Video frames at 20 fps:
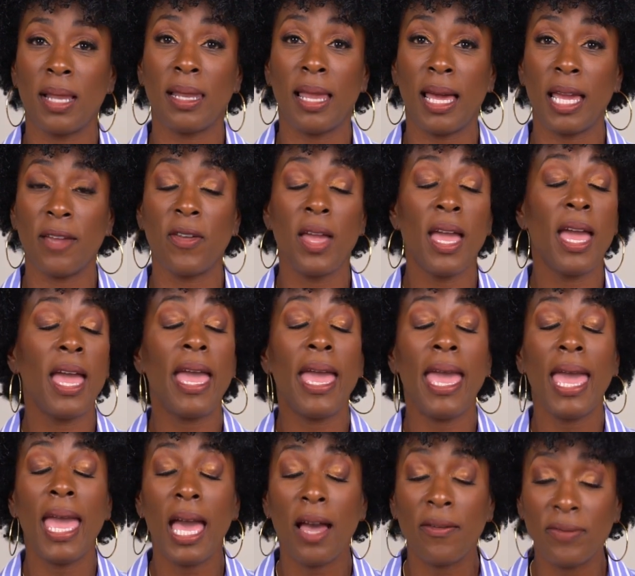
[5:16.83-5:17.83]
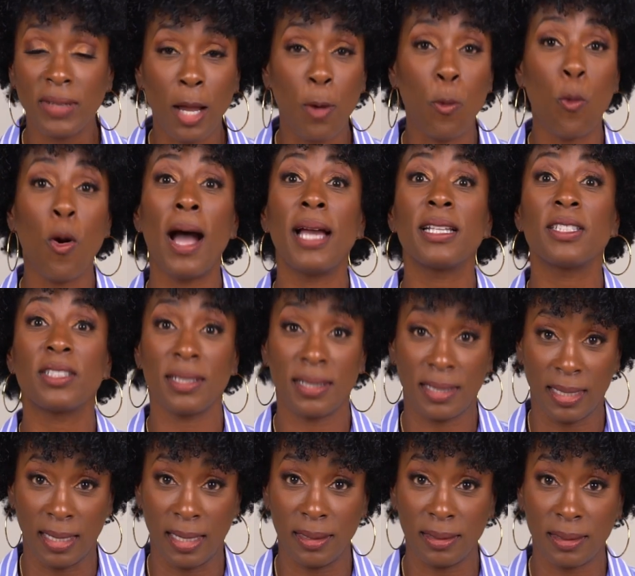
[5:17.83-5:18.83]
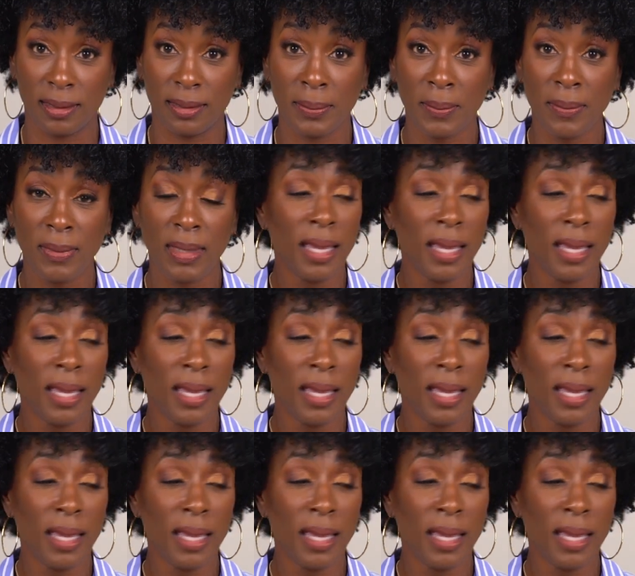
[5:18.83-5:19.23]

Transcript: life. Have not watched it since.